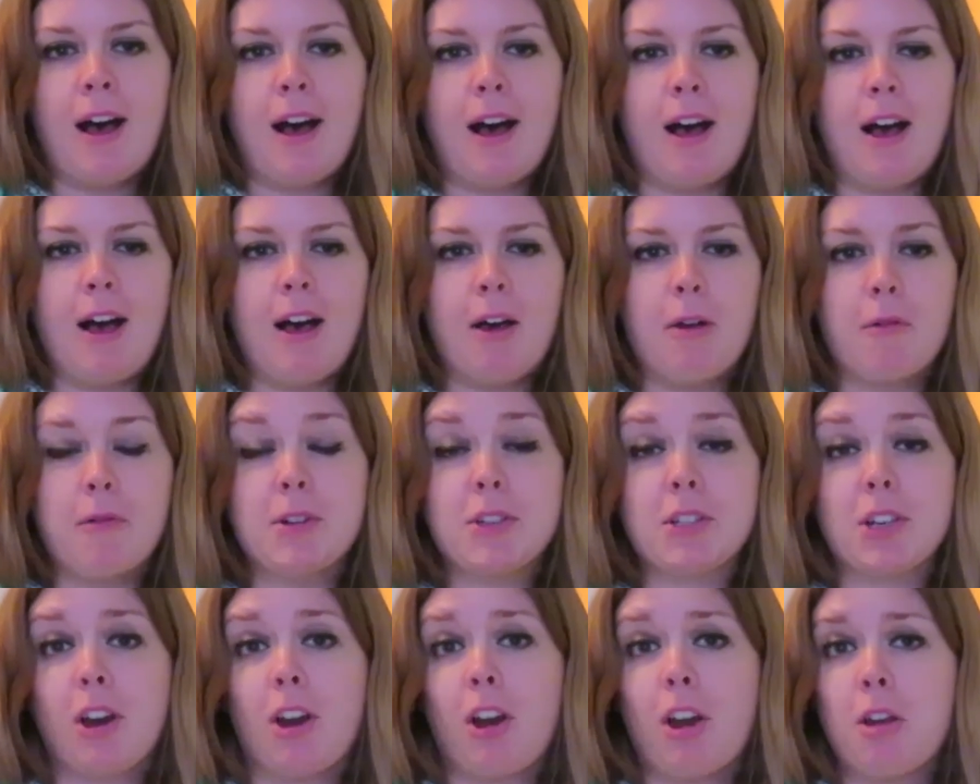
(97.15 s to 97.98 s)

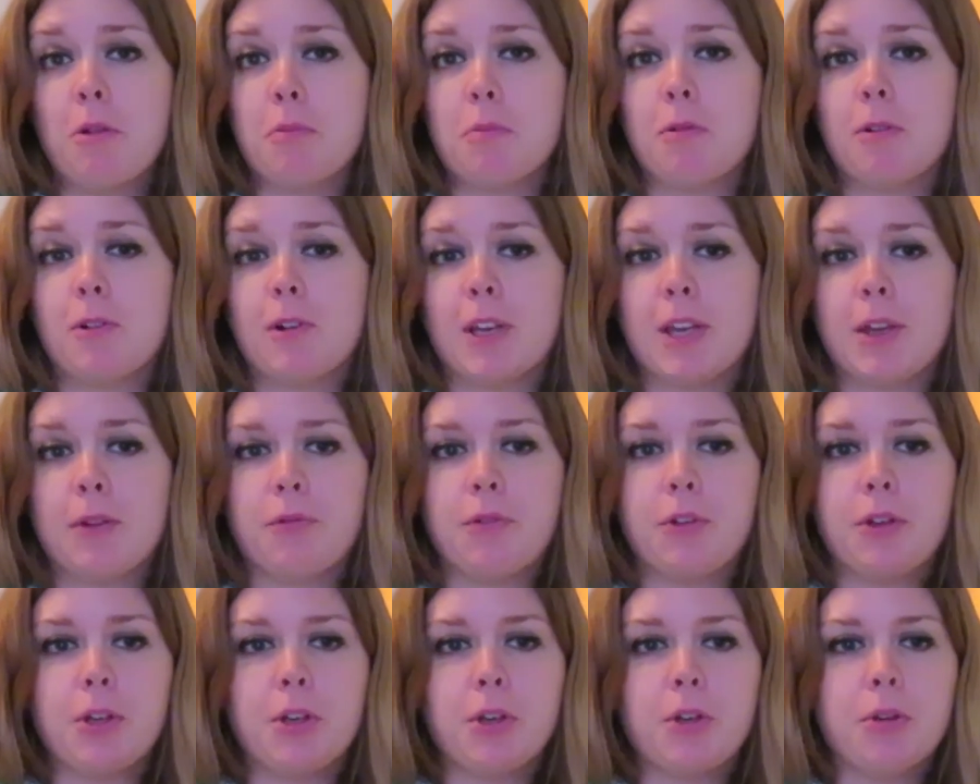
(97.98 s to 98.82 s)
which I hope will
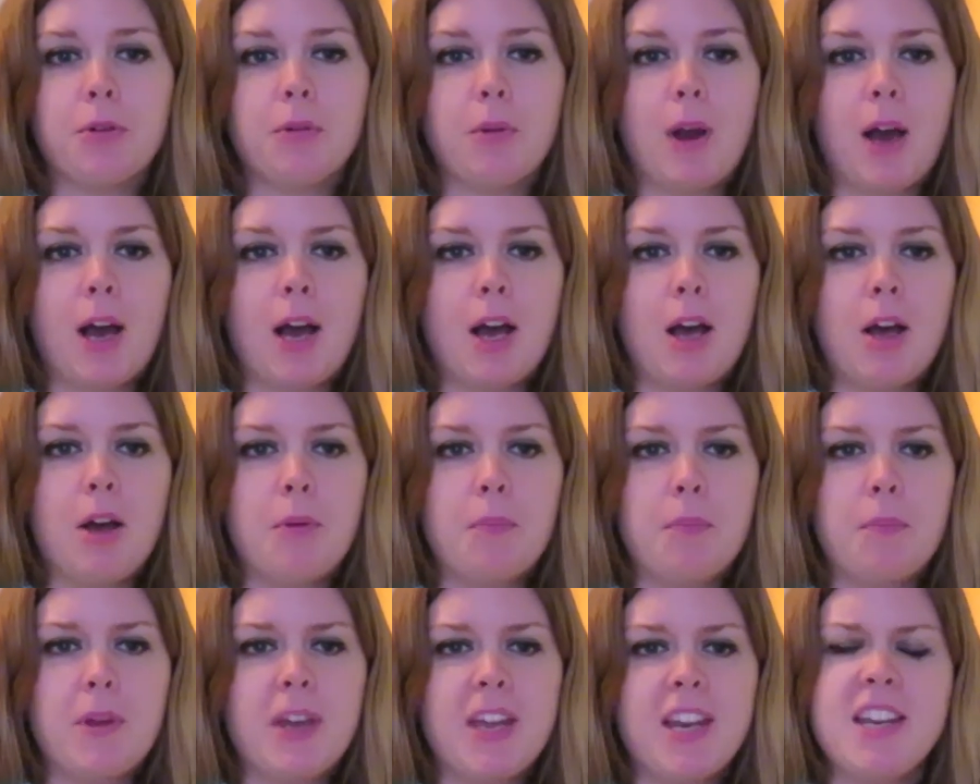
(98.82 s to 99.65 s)
give you
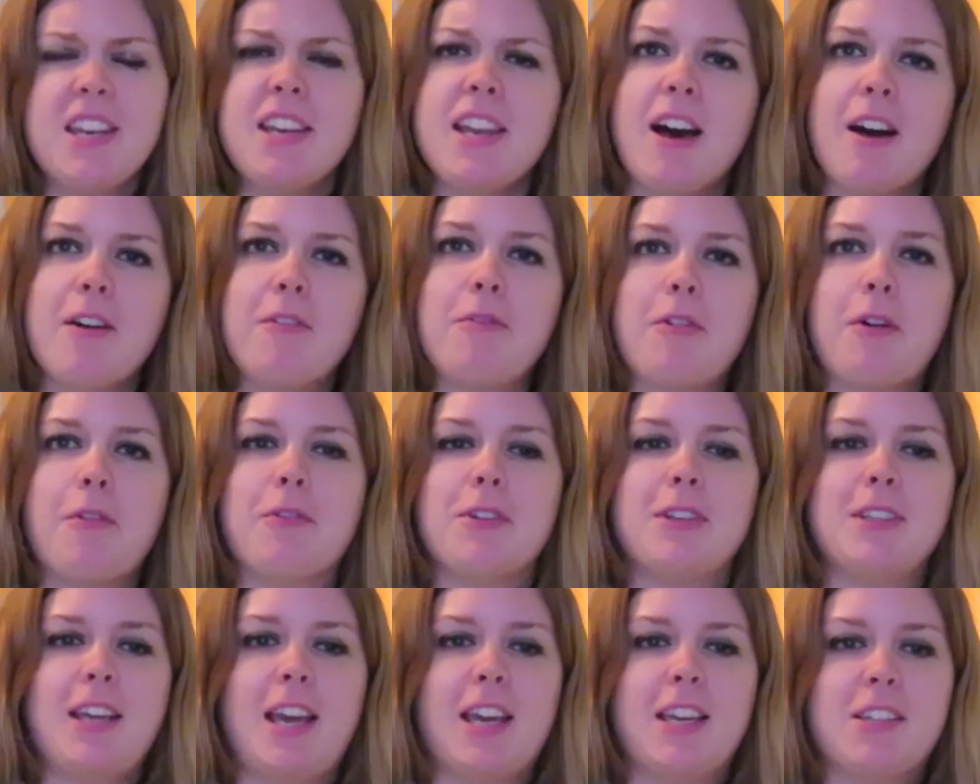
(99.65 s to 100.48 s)
enough
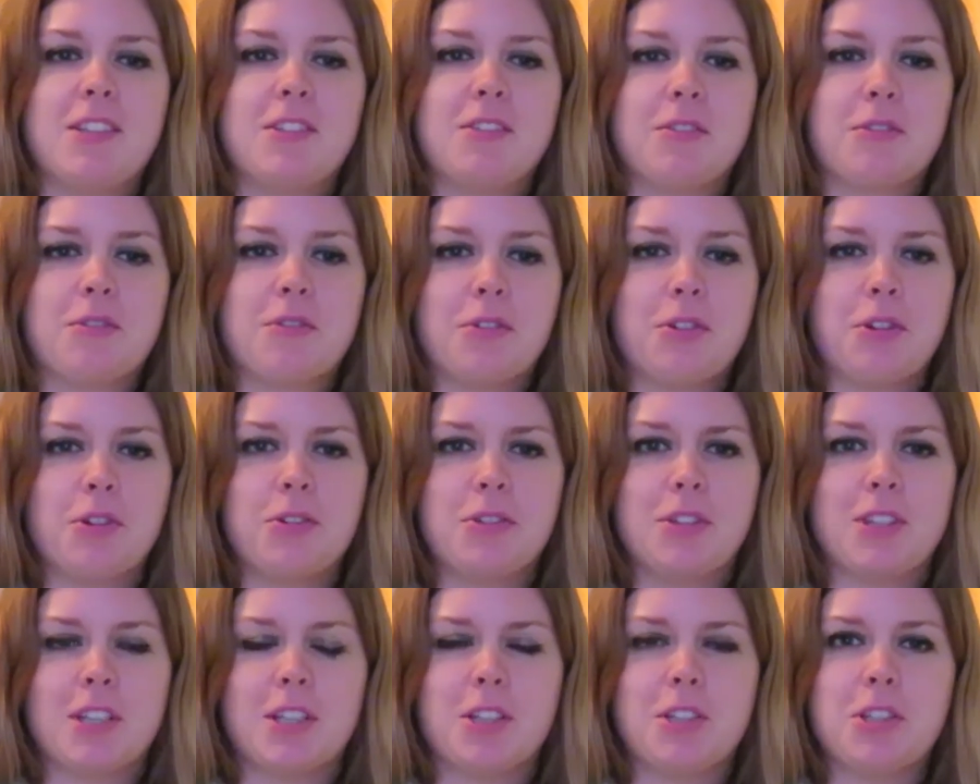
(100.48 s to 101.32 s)
of a taste of
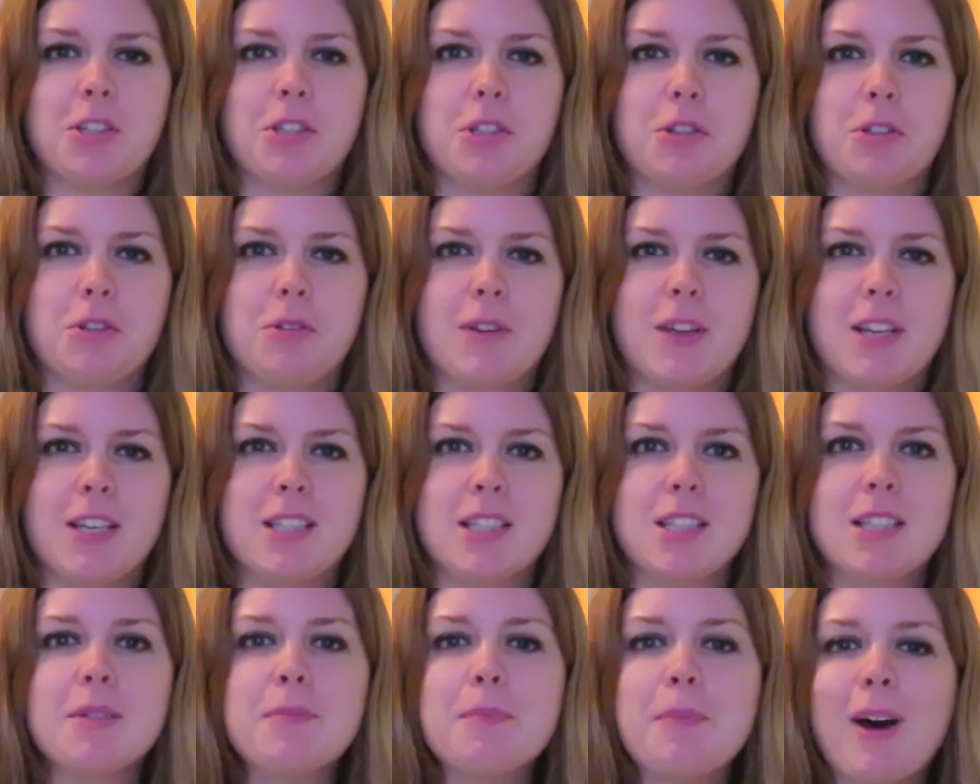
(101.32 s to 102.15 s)
cruising to
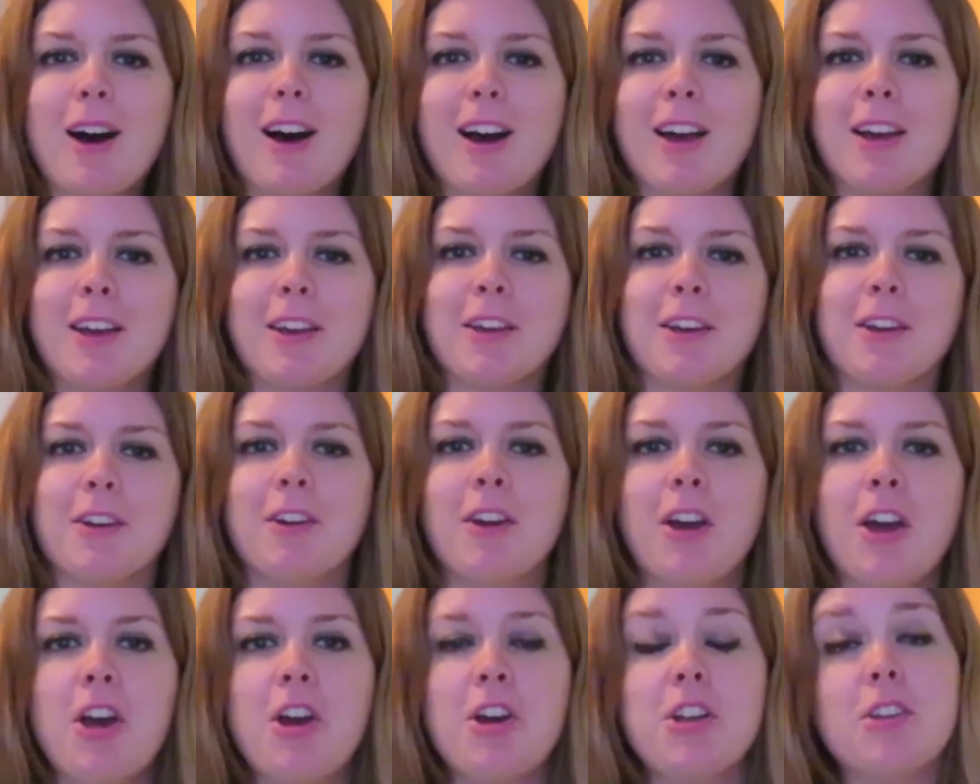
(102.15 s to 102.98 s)
inspire
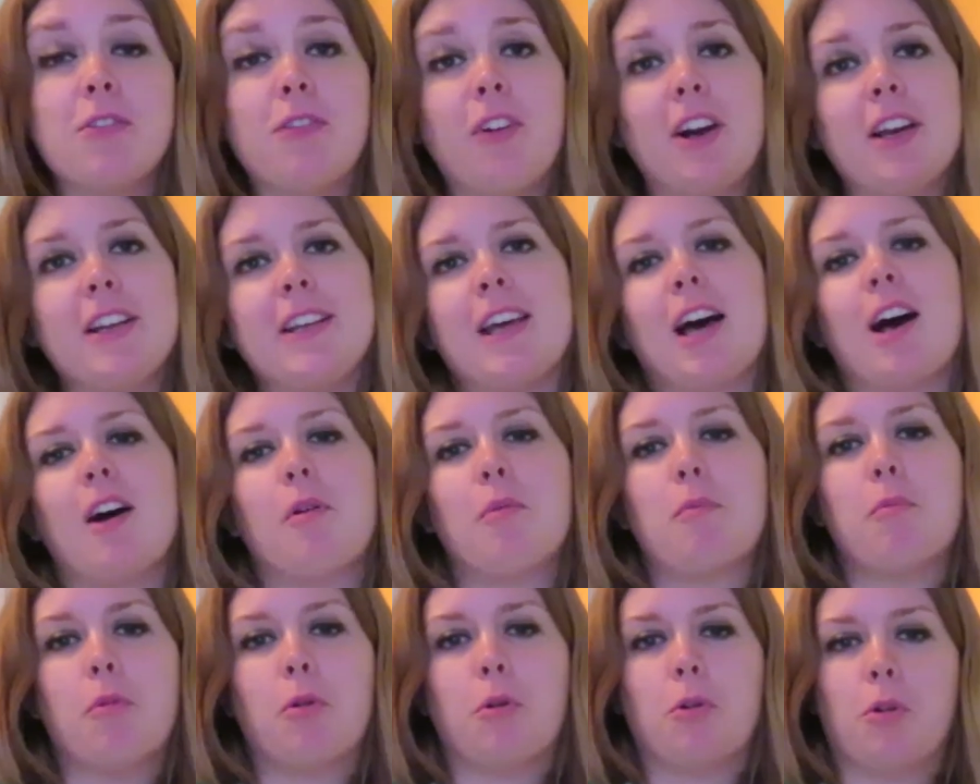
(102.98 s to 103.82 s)
you to find
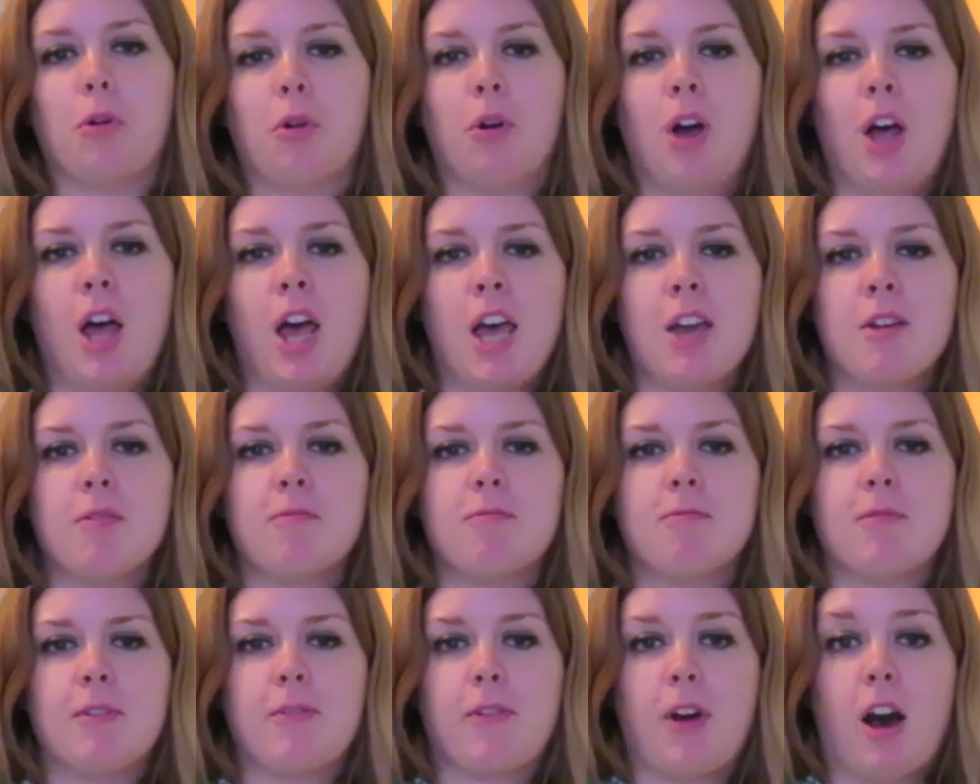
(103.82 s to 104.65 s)
out more
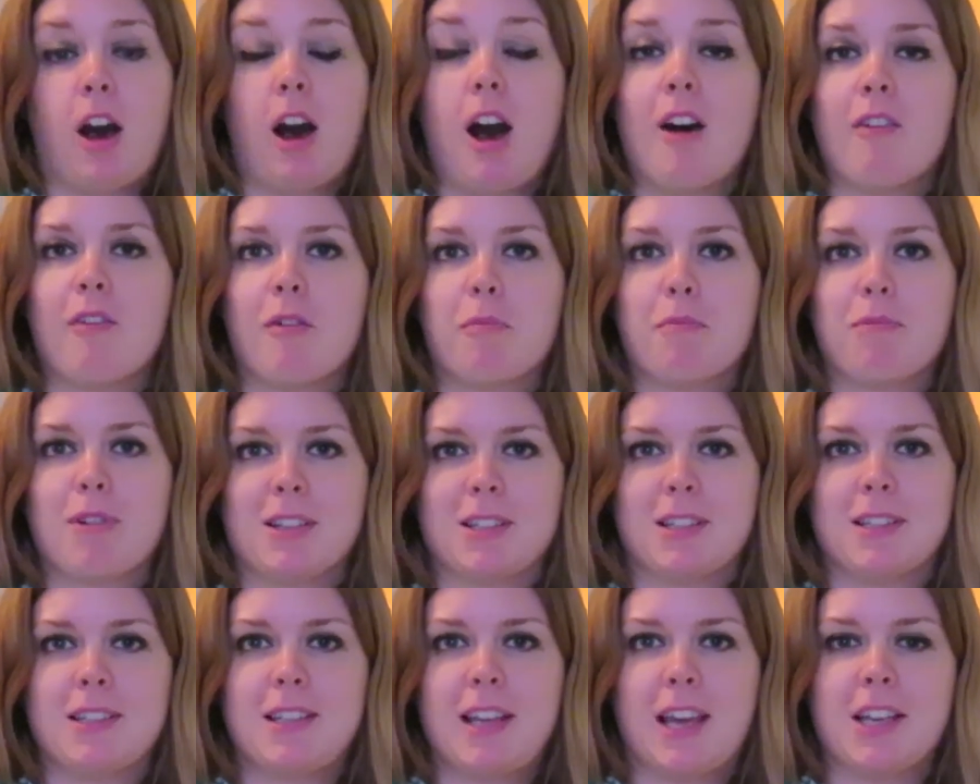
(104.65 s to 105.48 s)
with our other
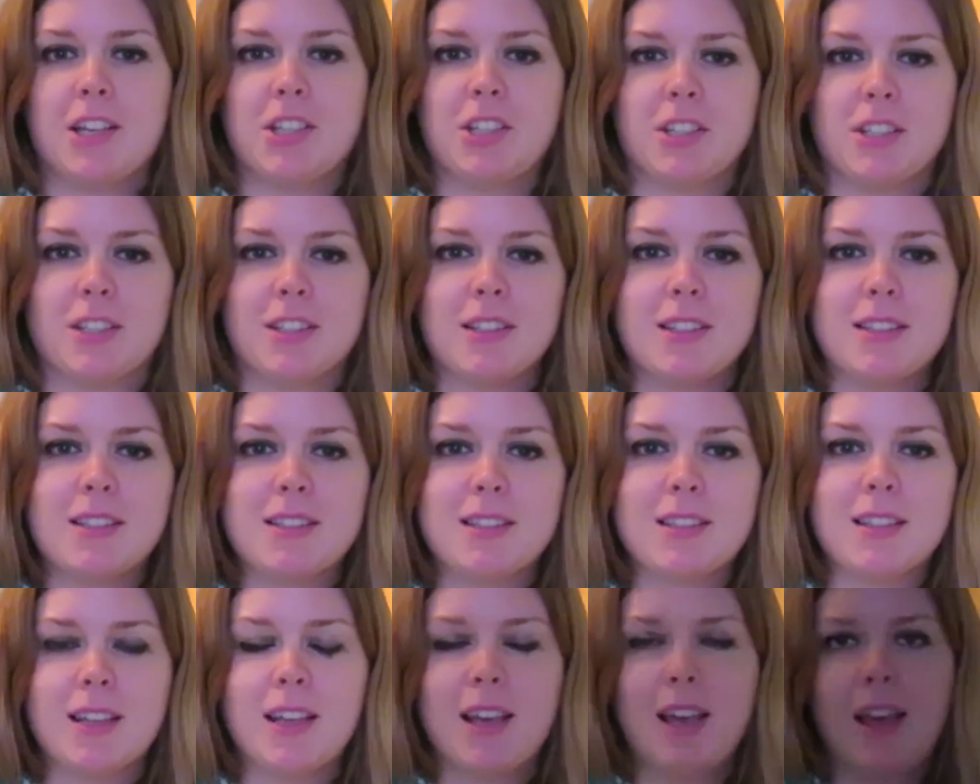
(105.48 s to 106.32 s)

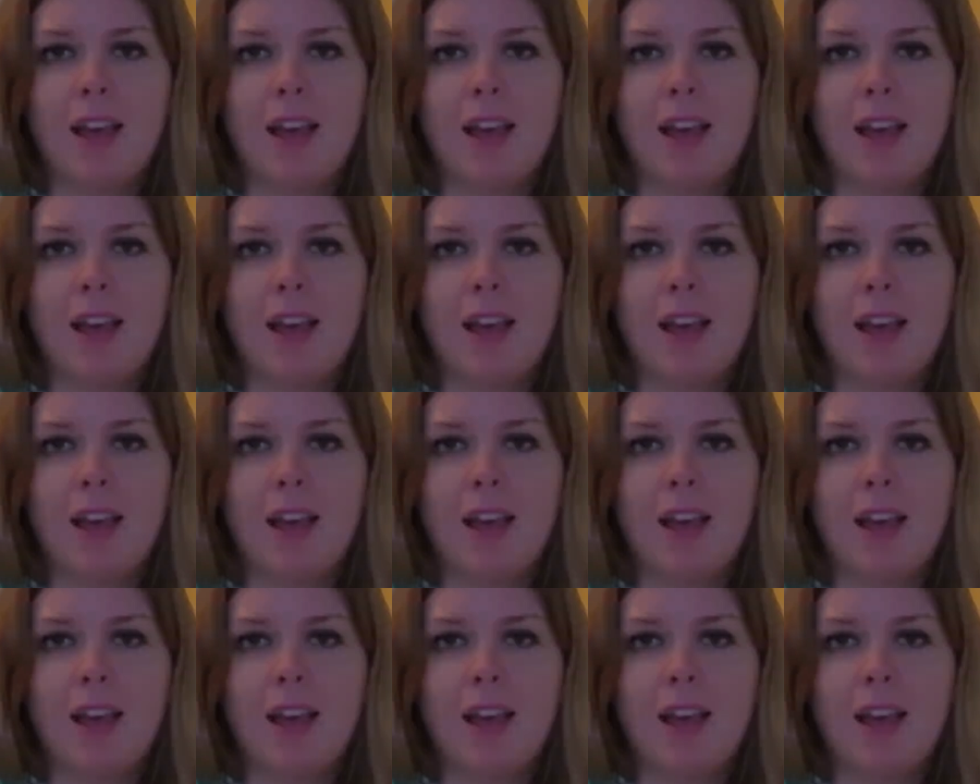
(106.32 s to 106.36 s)
presentations.